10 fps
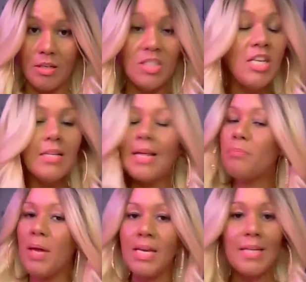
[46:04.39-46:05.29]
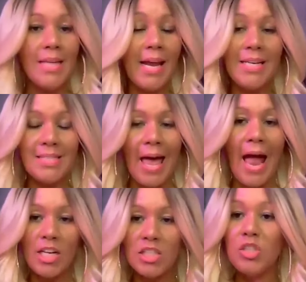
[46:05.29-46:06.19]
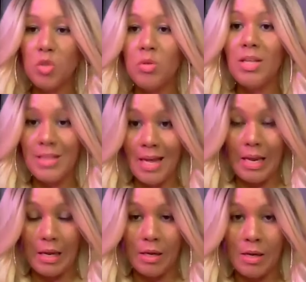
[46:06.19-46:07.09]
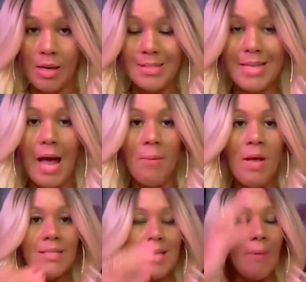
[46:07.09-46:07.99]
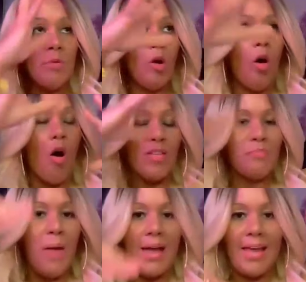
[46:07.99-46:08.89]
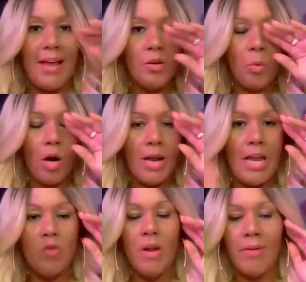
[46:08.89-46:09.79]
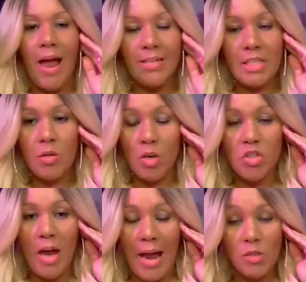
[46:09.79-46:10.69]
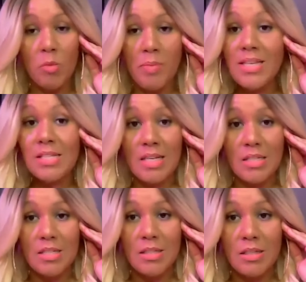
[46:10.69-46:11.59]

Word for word: Just like pick your date and just actually do the thing. Stop doing all this back end work and you never actually launch your actual business.